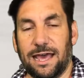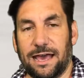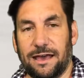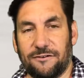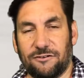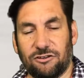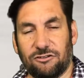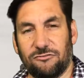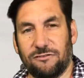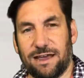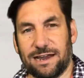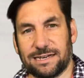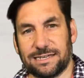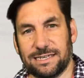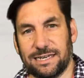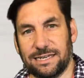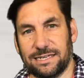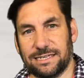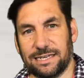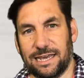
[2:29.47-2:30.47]
have
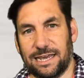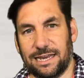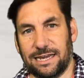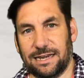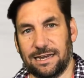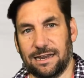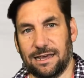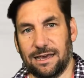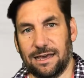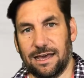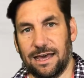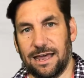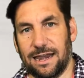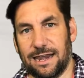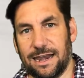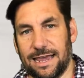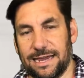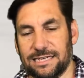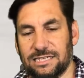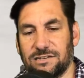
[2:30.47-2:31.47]
corrected in
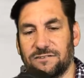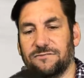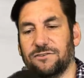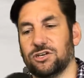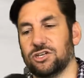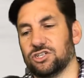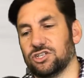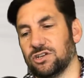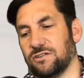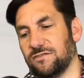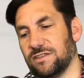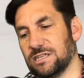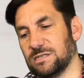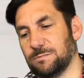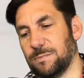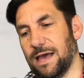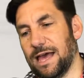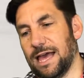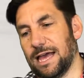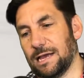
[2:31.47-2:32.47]
a later version of this
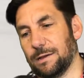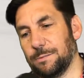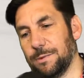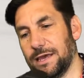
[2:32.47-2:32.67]
bag.